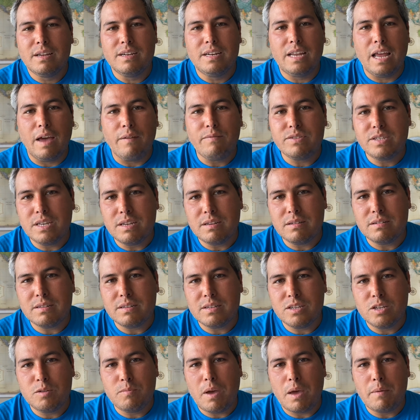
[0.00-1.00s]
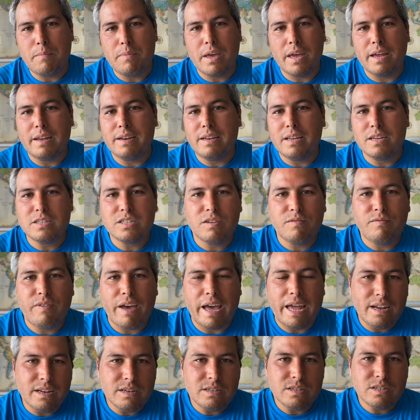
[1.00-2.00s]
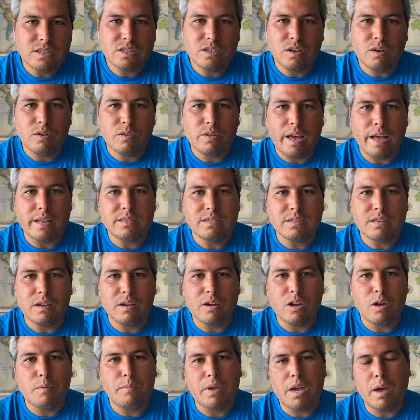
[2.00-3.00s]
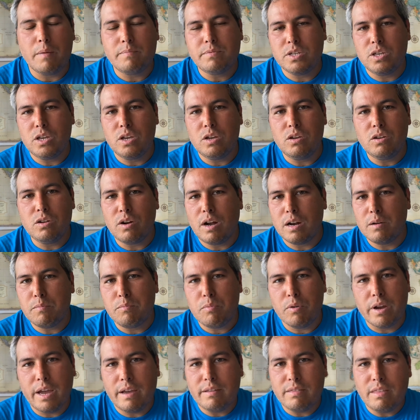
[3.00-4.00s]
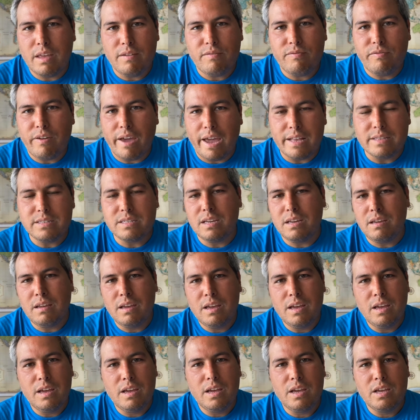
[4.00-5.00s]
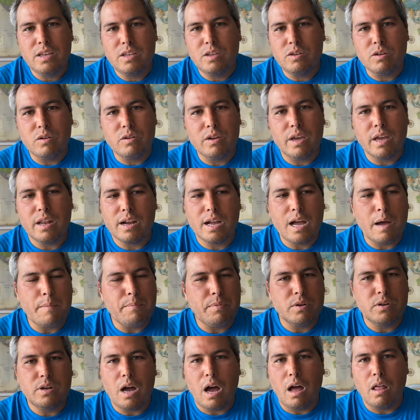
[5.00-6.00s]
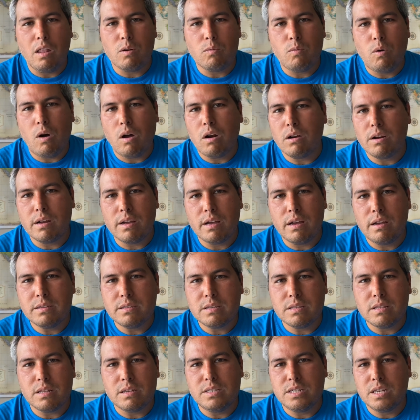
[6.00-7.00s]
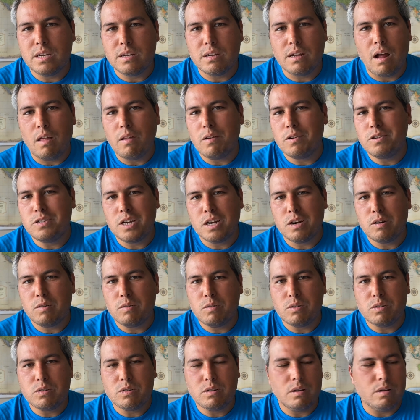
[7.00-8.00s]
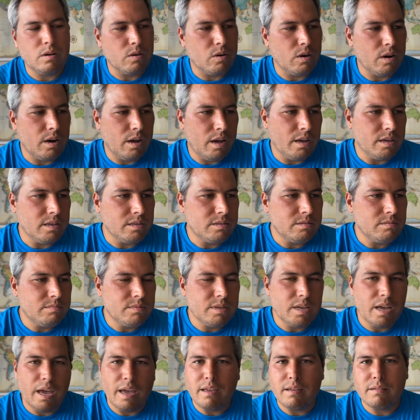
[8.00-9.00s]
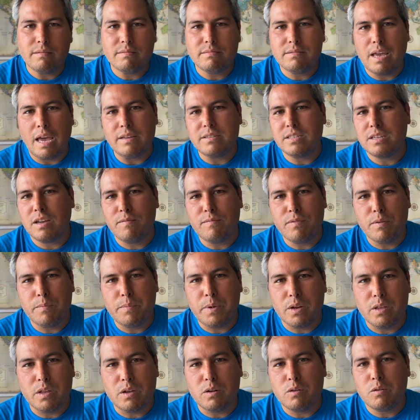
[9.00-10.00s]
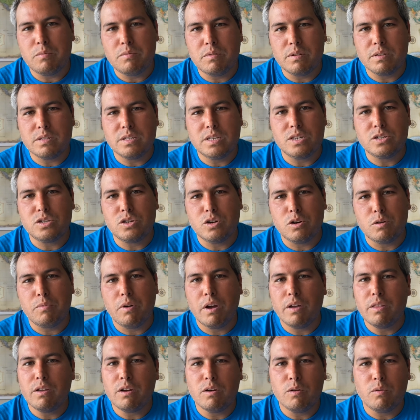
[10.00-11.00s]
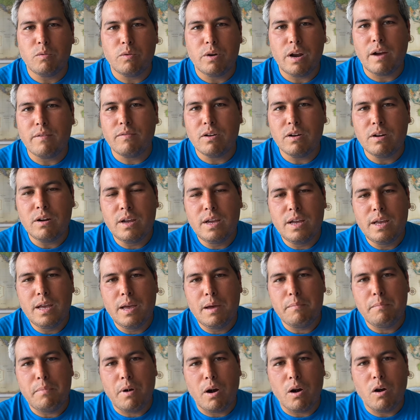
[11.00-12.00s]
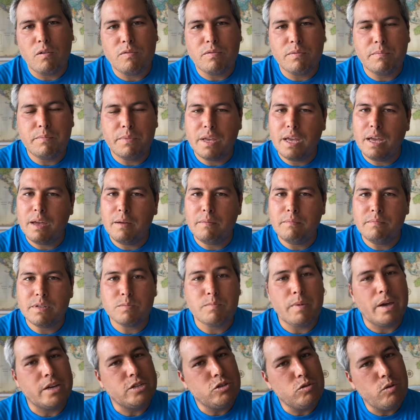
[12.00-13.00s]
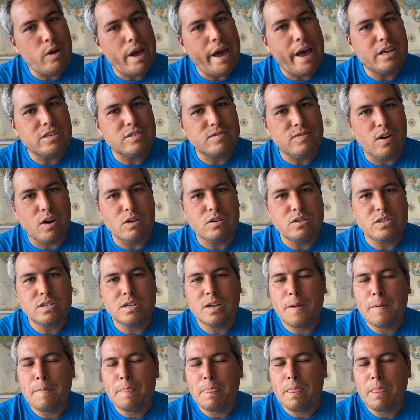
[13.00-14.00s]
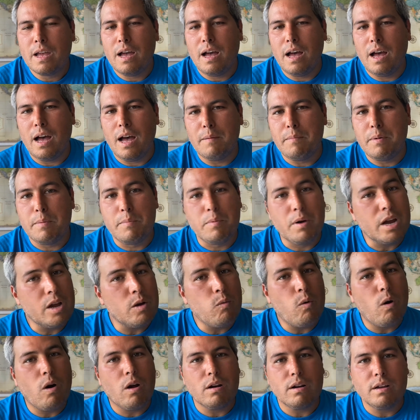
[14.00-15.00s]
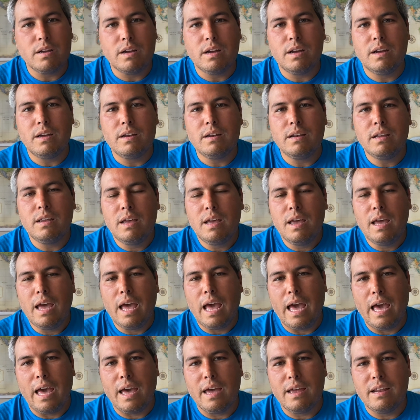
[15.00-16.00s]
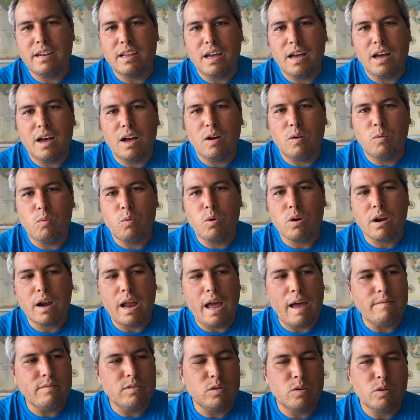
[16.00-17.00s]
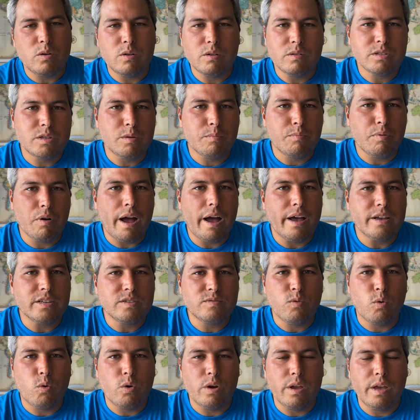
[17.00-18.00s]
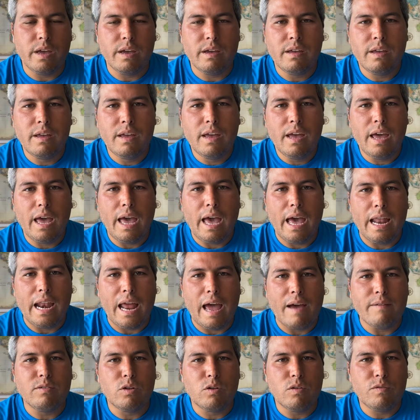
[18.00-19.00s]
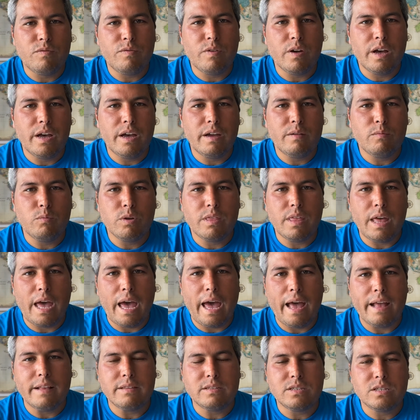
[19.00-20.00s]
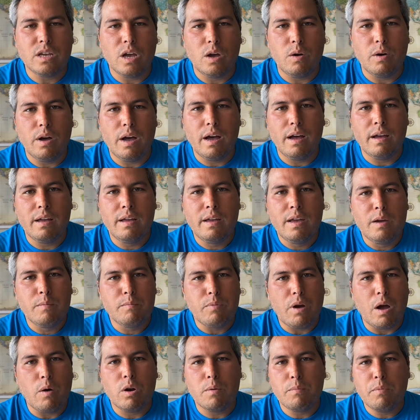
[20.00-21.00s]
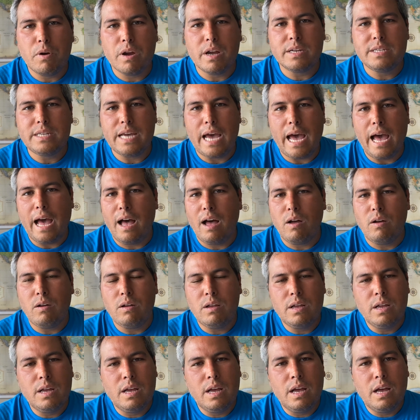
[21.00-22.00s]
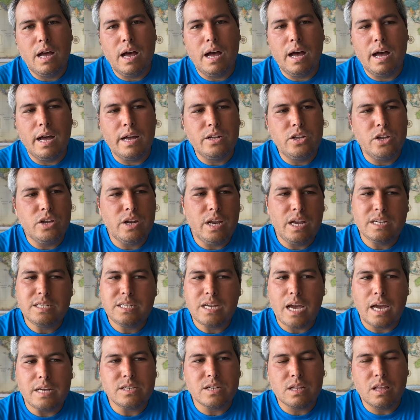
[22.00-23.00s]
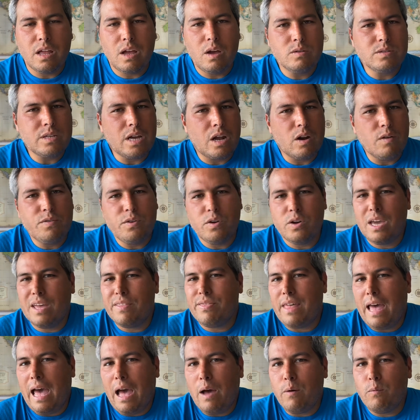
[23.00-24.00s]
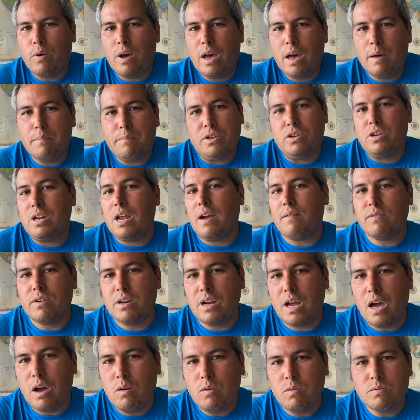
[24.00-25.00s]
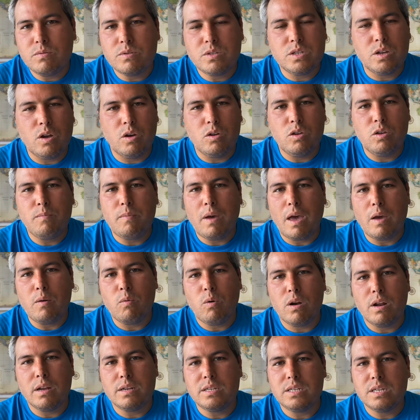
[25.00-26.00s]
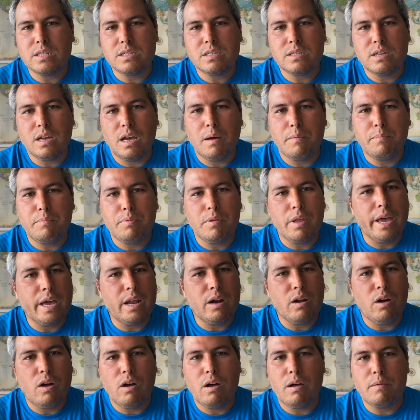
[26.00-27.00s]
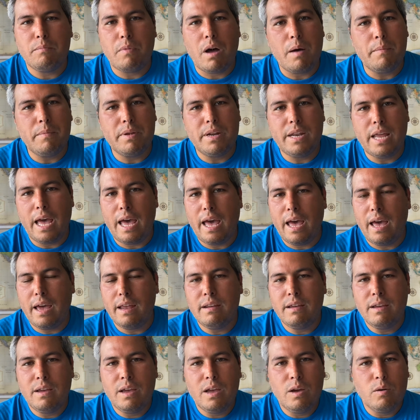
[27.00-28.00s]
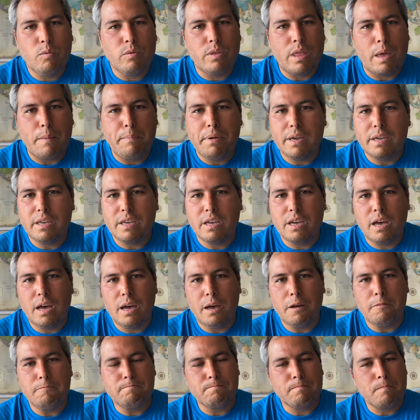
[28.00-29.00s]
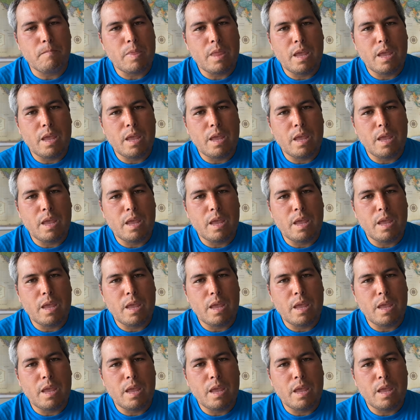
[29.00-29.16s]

deficit. You may be at a disadvantage. So that's uh, gonna be up to you. You don't have to bring anything fancy. You can go get a couple dollar water guns at the Dollar General or uh, take, take some from your little sister or brother or whatever, borrow from them. Just make sure you ask first. Uh, but bring a water gun, and uh, we're gonna have a little surprise for you and have a little fun with that. So uh, probably wanna bring a towel. Uh, do you need a change of clothes? I don't know if you'll get that wet, but you never know. So you may wanna just uh, plan on mom and dad when they pick you up,